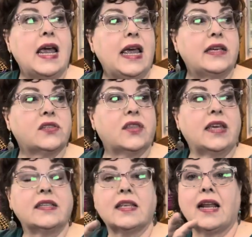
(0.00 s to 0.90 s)
is
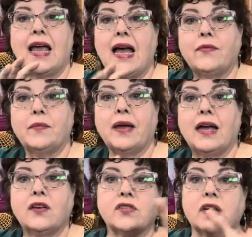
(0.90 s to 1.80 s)
things that I have in my
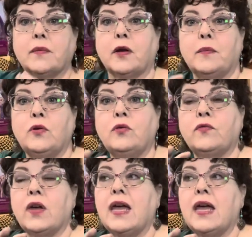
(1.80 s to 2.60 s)
house that I'm going to move